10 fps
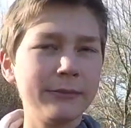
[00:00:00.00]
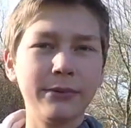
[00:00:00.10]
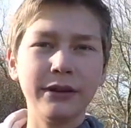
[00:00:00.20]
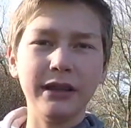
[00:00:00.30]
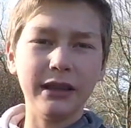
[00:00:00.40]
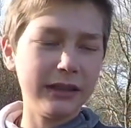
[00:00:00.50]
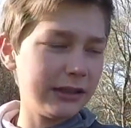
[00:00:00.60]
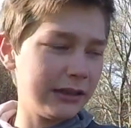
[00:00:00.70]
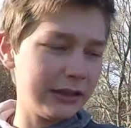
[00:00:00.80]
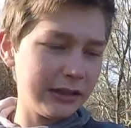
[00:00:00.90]
Pretty,
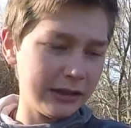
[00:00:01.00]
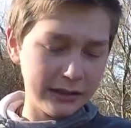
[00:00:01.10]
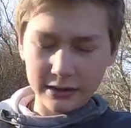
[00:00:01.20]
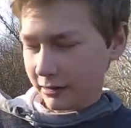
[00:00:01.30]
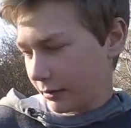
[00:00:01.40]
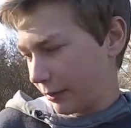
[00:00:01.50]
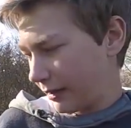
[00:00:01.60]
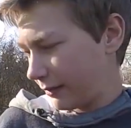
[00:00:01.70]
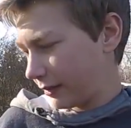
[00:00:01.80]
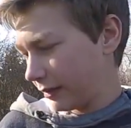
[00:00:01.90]
a little
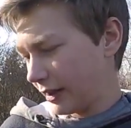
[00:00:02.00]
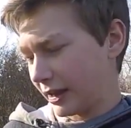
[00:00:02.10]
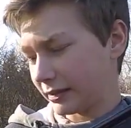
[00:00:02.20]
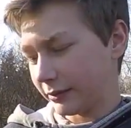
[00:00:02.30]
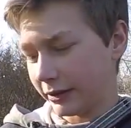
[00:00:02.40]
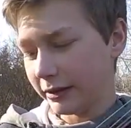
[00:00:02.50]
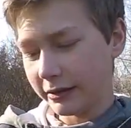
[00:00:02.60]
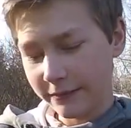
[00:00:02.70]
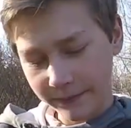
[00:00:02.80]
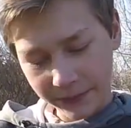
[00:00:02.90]
beefier than the last one.
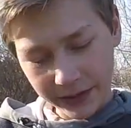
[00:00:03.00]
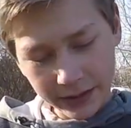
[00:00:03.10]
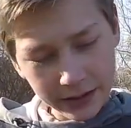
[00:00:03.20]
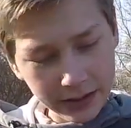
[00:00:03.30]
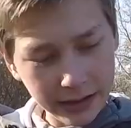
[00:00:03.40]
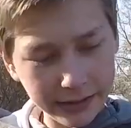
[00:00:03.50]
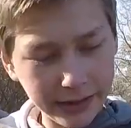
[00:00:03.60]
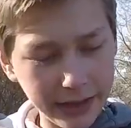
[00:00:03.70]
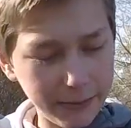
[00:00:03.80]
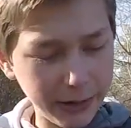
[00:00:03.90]
I got
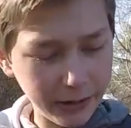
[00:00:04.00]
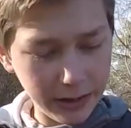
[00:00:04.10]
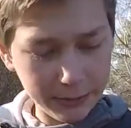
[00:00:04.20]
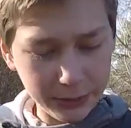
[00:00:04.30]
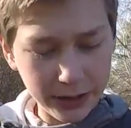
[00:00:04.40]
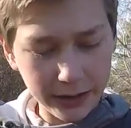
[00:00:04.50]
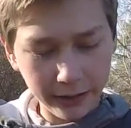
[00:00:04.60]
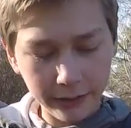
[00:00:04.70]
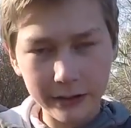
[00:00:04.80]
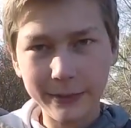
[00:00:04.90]
that paired up on
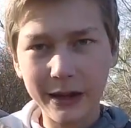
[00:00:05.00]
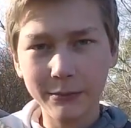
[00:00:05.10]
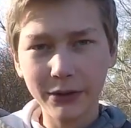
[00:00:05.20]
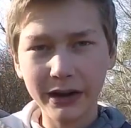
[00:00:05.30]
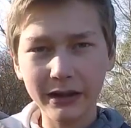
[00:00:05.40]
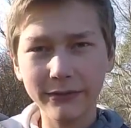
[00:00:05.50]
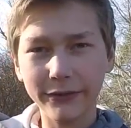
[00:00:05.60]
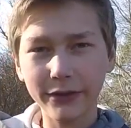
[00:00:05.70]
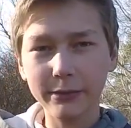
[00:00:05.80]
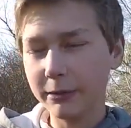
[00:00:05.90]
30-pound braid for
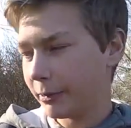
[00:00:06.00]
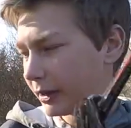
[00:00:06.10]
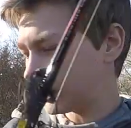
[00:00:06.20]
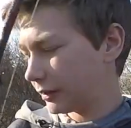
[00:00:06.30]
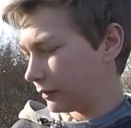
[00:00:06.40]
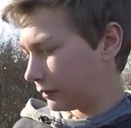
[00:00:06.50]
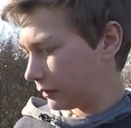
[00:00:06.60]
flipping and pitching.